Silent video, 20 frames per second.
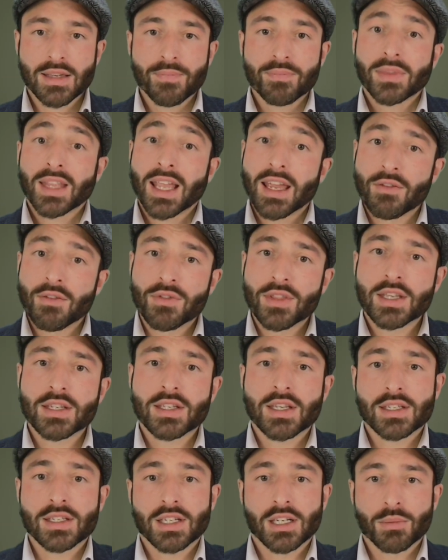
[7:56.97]
if this is
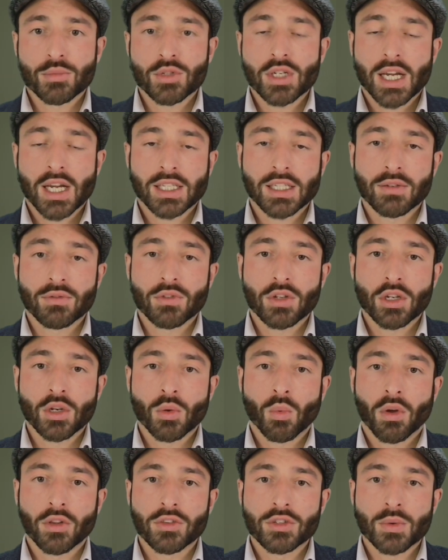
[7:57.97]
an objective that you
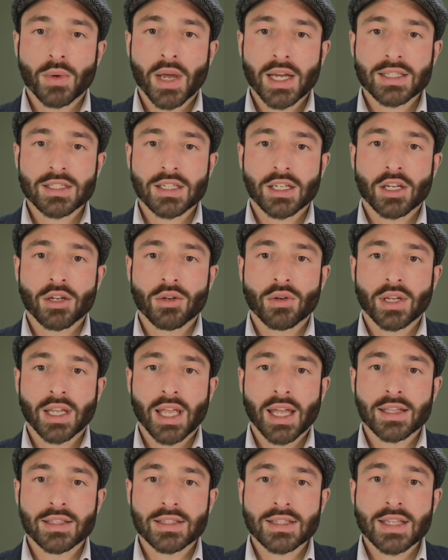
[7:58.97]
want to execute
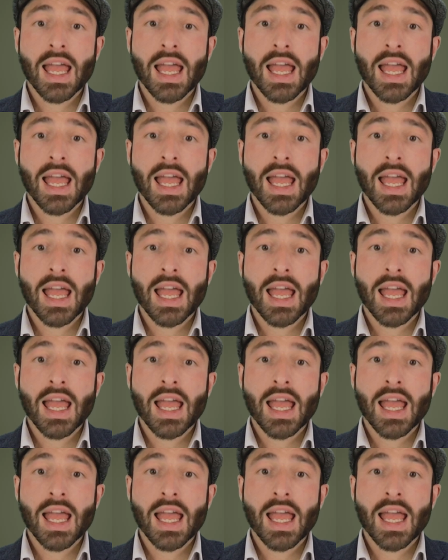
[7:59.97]
against,